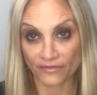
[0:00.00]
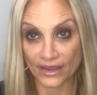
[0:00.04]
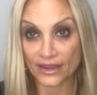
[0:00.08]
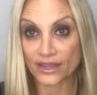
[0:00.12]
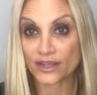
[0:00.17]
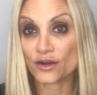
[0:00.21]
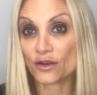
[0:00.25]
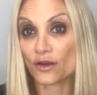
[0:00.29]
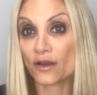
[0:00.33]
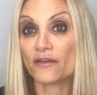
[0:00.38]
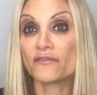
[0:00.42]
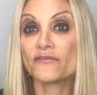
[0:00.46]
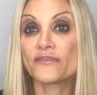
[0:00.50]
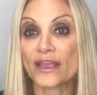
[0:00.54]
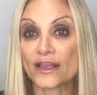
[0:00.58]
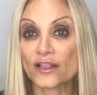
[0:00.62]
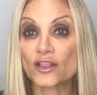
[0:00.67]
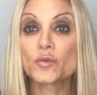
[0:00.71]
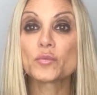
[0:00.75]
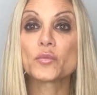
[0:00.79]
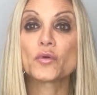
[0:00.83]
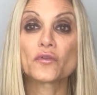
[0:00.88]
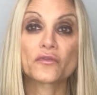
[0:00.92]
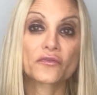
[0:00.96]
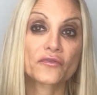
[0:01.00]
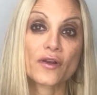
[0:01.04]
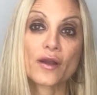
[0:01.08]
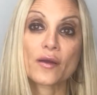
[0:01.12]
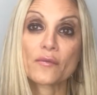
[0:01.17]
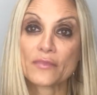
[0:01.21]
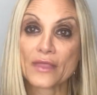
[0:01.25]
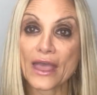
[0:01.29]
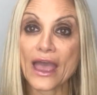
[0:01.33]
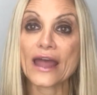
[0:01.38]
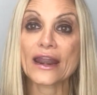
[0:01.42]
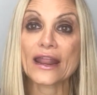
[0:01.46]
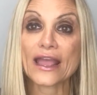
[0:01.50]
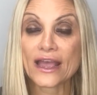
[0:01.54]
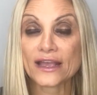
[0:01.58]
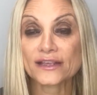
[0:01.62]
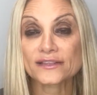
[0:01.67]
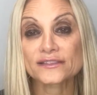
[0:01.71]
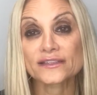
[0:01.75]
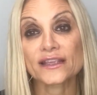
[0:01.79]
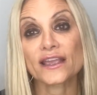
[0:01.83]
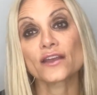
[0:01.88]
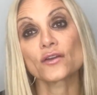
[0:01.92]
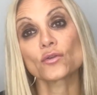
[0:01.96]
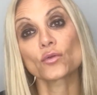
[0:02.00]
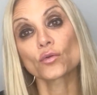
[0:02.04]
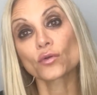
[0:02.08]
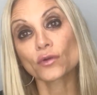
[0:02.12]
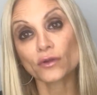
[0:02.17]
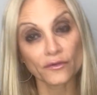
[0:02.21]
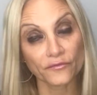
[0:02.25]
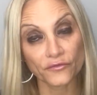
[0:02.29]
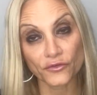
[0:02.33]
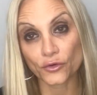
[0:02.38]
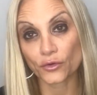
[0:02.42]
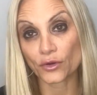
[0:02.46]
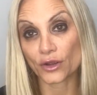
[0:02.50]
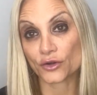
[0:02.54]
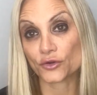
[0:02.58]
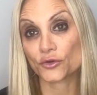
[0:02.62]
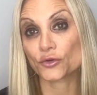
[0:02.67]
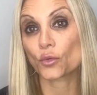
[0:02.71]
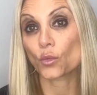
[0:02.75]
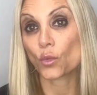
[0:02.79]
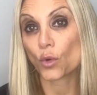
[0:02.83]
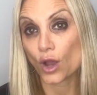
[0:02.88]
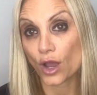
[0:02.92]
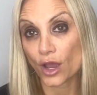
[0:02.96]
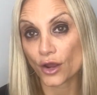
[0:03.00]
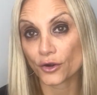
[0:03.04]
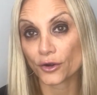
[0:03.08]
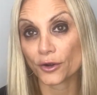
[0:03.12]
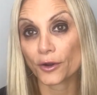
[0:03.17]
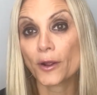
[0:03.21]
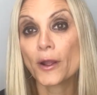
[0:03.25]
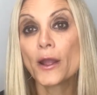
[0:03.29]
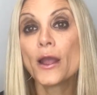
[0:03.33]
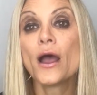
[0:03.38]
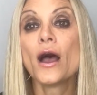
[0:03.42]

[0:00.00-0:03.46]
you know available from that asset or if you're underwater.